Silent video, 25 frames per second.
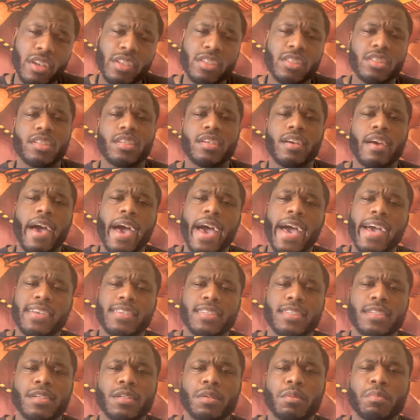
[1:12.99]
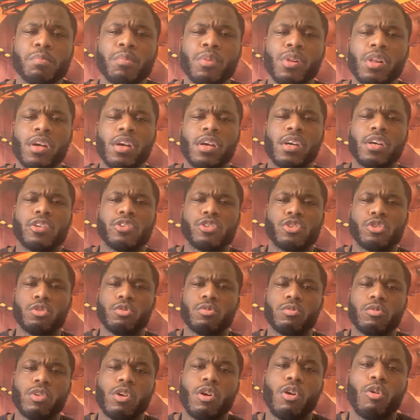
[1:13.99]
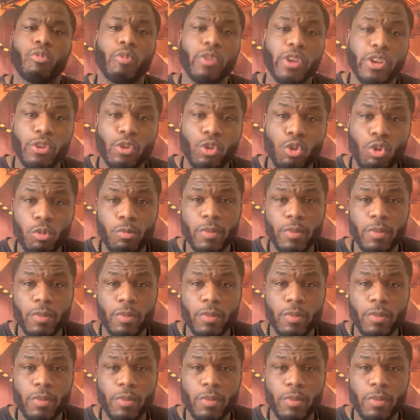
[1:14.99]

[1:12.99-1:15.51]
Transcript: she asked him to, you know, redo them.